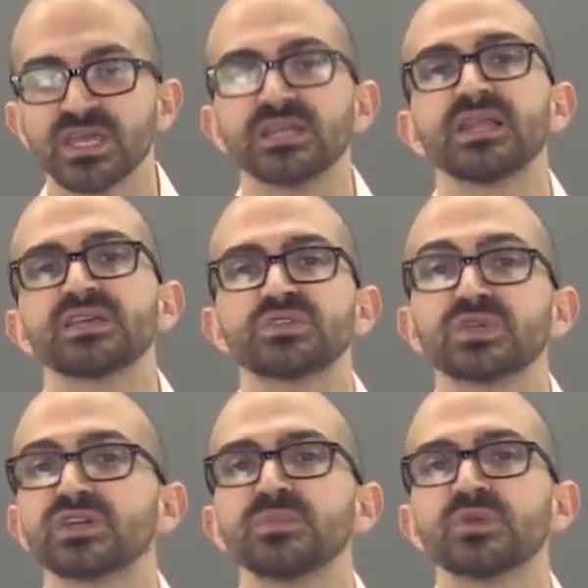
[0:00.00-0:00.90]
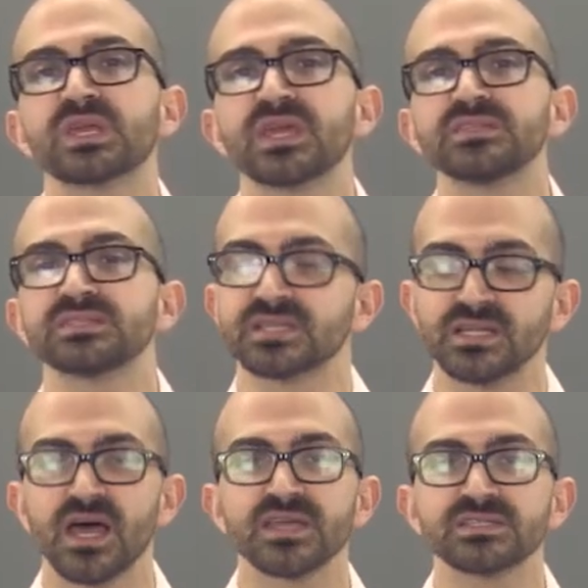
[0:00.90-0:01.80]
it allows you to communicate to
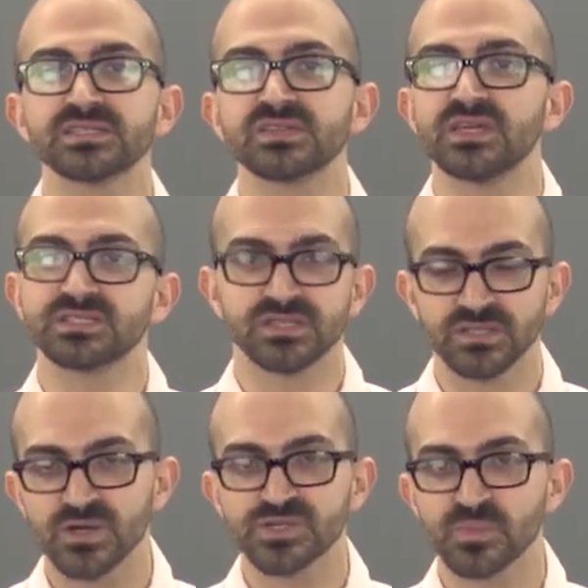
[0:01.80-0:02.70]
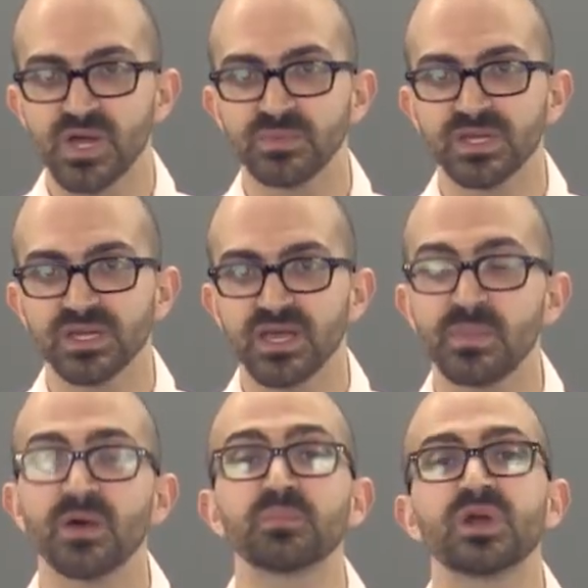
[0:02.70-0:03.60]
clients and to the larger public
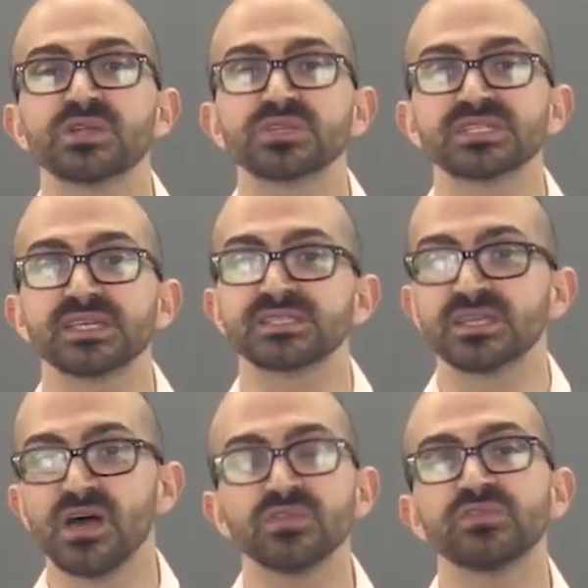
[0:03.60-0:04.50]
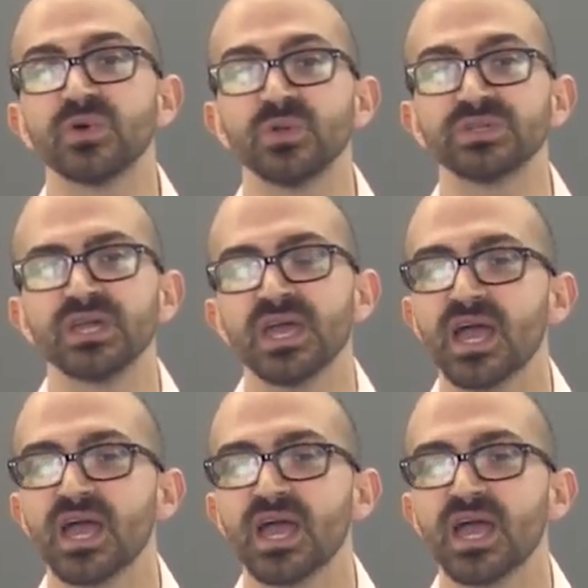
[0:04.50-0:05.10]
about projects as they unfold,